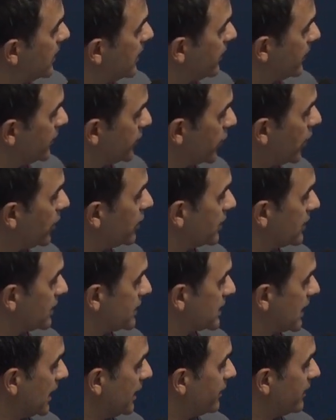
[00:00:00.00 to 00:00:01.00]
younger
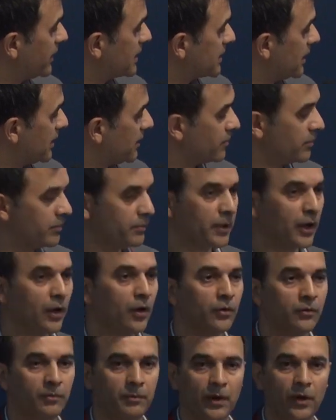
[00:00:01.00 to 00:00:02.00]
generation,
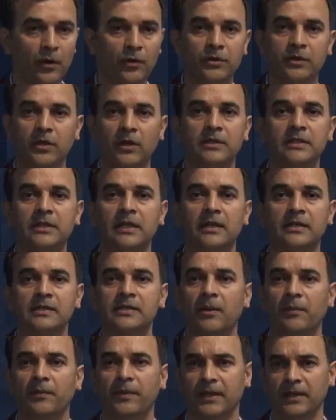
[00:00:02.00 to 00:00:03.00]
below 30 or
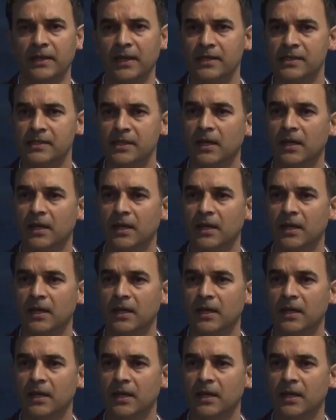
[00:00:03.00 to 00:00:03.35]
something. That's